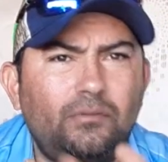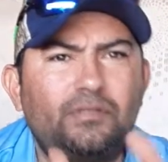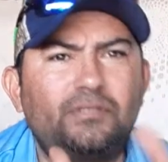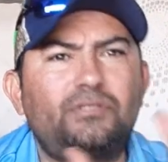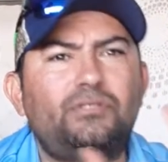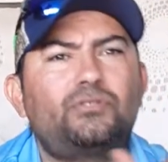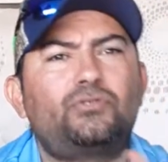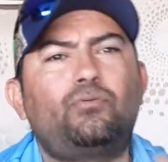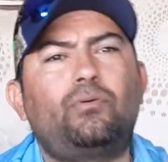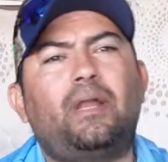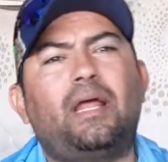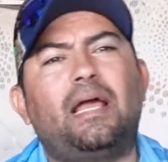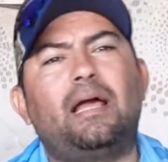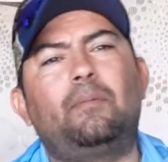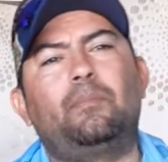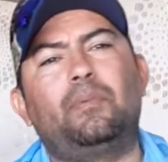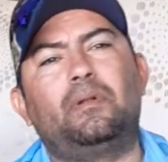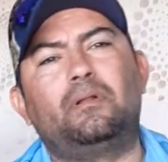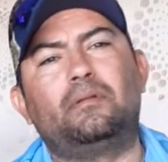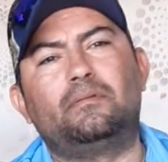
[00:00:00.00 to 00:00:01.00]
this is what
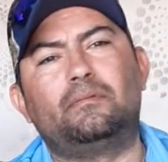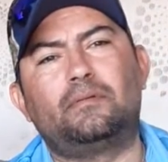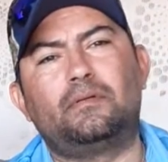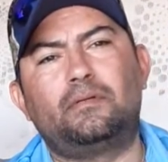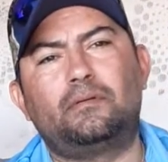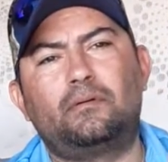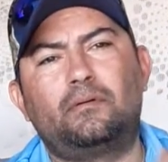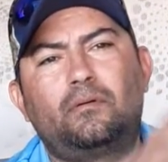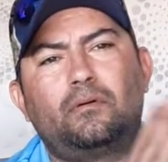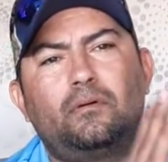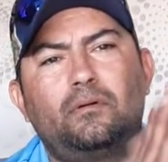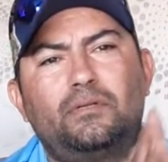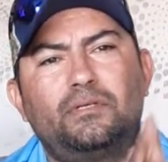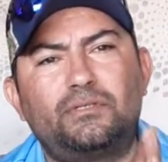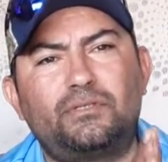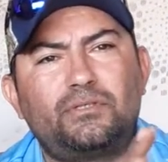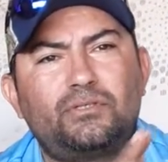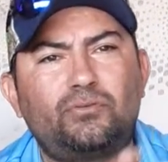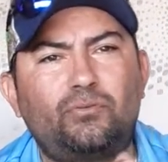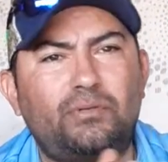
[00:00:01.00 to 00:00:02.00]
happened, or
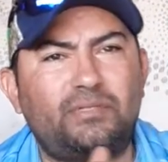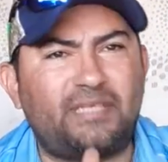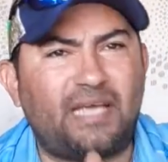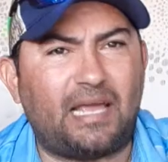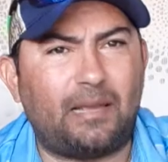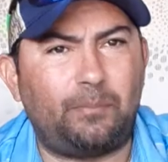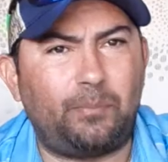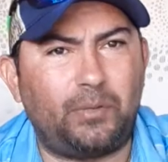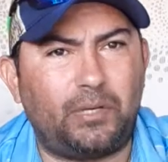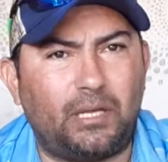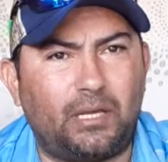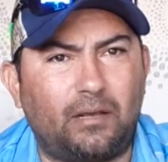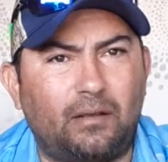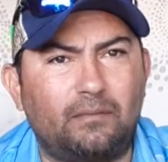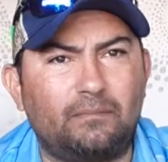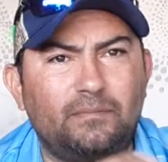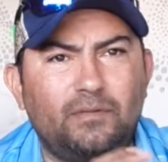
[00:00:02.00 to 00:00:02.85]
this is what's happening.